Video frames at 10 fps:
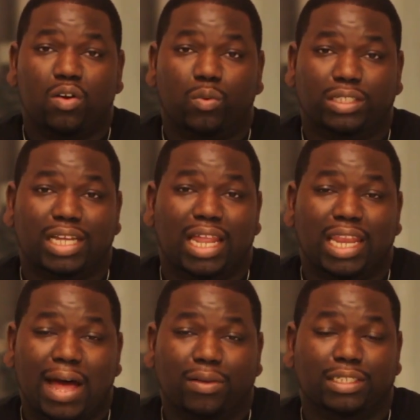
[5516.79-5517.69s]
which
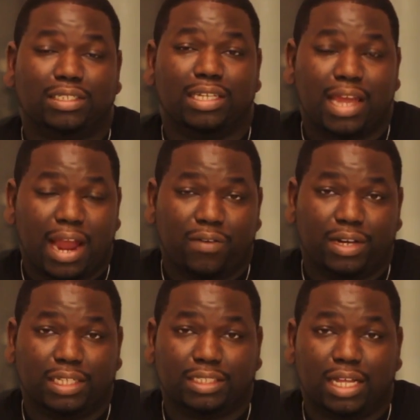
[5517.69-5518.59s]
allows it to carry
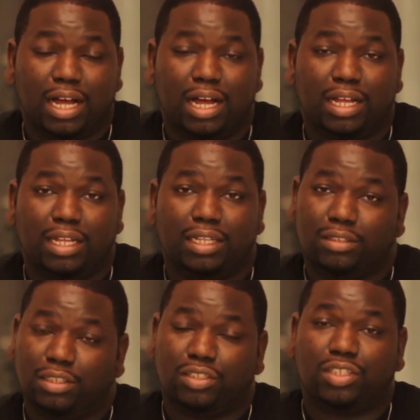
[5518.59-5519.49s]
this
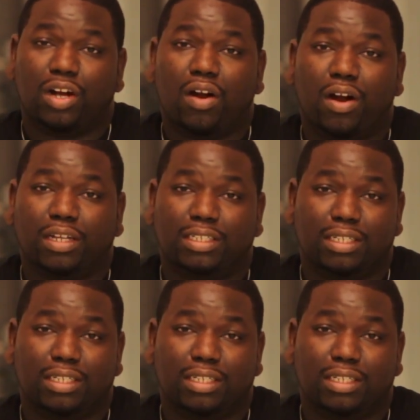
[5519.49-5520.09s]
charge